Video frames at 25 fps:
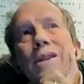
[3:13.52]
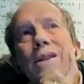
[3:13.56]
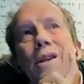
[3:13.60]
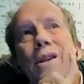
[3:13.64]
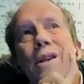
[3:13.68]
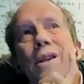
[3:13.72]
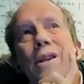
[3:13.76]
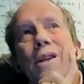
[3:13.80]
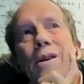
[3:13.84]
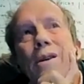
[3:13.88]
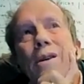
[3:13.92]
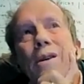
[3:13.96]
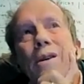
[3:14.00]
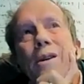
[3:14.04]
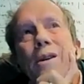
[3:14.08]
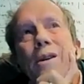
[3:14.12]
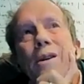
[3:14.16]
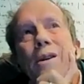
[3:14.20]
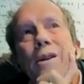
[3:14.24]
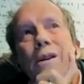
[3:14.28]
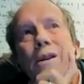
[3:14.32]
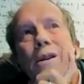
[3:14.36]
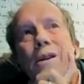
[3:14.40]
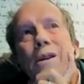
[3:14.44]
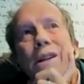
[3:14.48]
So
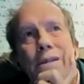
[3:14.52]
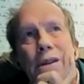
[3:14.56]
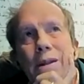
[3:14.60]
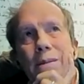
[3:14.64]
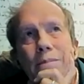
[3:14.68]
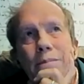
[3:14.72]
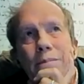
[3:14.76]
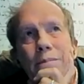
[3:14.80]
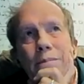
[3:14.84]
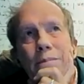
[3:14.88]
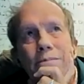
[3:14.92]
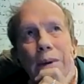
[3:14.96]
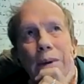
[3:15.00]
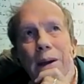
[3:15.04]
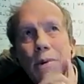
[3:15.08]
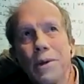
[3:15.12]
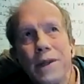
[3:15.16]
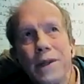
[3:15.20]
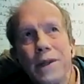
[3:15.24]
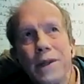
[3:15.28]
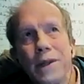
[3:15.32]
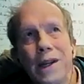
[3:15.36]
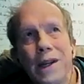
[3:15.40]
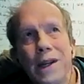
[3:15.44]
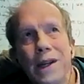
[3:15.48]
in my
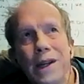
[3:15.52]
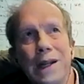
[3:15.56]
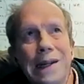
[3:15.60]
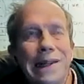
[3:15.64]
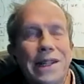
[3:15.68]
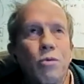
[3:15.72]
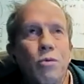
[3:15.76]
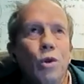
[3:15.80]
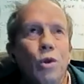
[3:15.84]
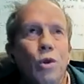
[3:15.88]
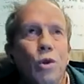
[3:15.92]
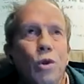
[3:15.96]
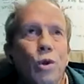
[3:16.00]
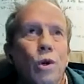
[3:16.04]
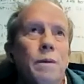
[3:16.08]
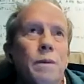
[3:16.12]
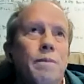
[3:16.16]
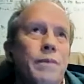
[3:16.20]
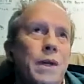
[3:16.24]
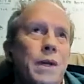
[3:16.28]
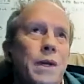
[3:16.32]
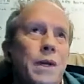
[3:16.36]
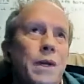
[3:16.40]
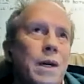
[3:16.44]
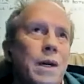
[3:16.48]
book, The Artilect
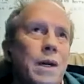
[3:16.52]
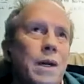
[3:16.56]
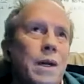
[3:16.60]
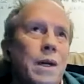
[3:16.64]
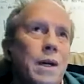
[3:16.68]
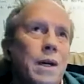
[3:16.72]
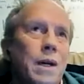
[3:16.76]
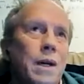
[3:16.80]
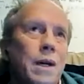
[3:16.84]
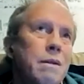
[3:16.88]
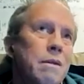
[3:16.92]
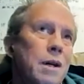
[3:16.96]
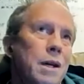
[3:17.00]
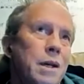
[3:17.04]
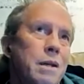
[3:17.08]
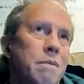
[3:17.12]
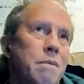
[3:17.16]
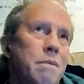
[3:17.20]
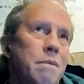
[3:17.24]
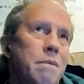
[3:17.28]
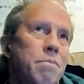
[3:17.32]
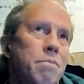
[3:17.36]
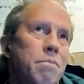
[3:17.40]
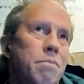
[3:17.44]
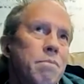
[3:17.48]
War,
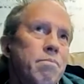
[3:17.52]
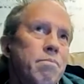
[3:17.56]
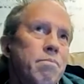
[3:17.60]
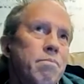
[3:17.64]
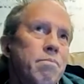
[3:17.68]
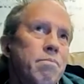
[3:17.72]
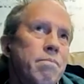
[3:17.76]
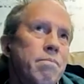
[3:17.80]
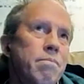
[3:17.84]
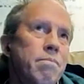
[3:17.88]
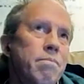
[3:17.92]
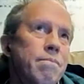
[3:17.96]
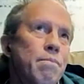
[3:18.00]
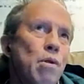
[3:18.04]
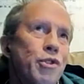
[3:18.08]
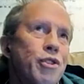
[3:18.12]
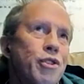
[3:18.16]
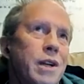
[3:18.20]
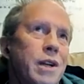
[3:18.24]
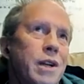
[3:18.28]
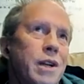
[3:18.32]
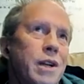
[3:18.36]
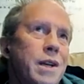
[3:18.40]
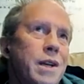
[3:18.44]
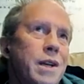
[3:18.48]
I
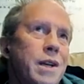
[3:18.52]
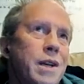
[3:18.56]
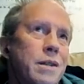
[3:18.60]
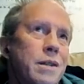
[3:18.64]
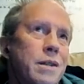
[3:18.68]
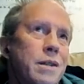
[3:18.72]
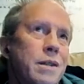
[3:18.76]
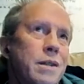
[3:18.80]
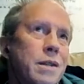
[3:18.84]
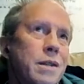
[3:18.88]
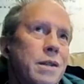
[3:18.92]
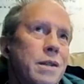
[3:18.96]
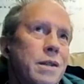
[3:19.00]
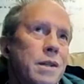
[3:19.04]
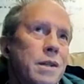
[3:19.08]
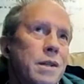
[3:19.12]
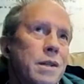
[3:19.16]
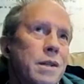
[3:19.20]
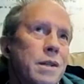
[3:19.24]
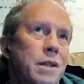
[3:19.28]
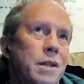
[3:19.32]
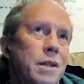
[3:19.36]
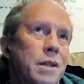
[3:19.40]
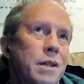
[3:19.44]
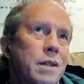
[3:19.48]
portrayed
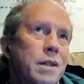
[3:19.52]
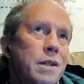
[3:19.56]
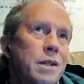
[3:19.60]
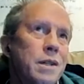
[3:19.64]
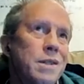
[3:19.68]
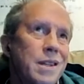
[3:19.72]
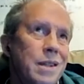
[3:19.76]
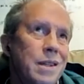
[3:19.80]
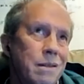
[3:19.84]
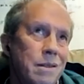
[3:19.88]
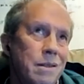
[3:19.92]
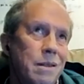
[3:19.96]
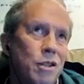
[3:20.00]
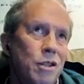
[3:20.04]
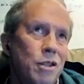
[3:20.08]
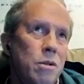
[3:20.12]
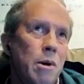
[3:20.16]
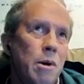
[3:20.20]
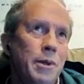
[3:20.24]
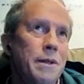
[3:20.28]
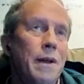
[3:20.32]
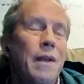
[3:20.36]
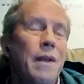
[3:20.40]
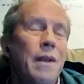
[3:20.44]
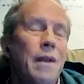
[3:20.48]
Kaczynski, the
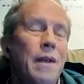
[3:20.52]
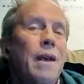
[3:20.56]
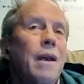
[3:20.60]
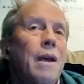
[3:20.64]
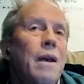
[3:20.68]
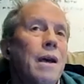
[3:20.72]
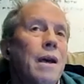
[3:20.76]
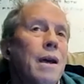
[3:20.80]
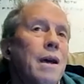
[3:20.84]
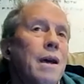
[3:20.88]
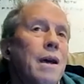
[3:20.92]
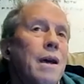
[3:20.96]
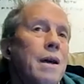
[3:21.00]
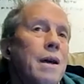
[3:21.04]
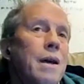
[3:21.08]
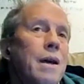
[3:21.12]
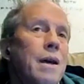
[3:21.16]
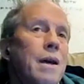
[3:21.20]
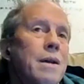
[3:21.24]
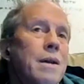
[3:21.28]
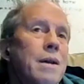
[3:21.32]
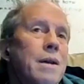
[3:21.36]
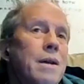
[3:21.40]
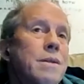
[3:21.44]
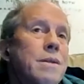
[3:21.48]
Unabomber,
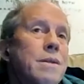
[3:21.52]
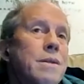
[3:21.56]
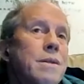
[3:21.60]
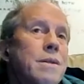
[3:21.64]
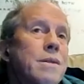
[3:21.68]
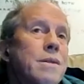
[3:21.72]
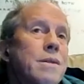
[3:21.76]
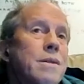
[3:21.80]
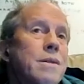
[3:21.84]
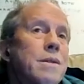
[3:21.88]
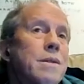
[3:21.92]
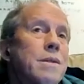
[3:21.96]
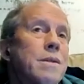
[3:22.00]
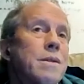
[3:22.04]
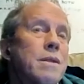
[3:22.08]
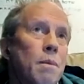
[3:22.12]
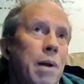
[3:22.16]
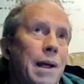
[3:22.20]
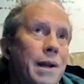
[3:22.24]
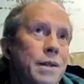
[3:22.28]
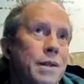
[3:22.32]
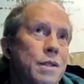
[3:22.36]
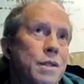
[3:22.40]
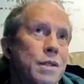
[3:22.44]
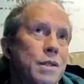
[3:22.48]
as the
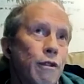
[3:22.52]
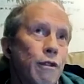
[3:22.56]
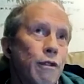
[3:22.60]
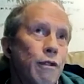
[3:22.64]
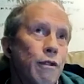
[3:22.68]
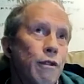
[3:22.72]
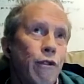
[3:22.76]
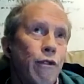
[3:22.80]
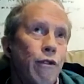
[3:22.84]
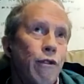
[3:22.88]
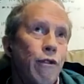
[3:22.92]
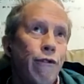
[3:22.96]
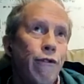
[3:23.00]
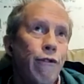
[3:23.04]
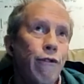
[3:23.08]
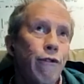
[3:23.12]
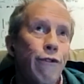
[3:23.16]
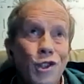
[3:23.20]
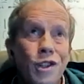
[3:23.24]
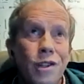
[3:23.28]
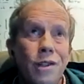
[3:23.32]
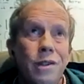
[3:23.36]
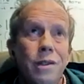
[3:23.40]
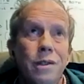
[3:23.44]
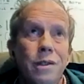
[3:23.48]
planet's
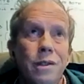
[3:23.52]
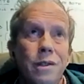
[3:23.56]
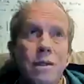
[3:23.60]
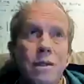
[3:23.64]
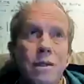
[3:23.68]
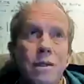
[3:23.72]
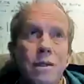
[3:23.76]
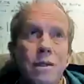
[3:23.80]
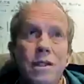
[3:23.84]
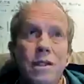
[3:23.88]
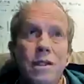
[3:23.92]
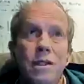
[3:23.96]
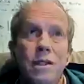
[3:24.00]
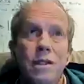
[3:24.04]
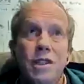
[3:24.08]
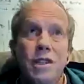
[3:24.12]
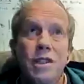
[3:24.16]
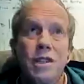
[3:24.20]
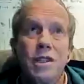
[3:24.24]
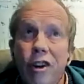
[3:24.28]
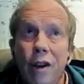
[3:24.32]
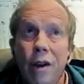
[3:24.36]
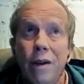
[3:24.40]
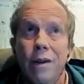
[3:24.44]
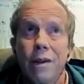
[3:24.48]
first Terran.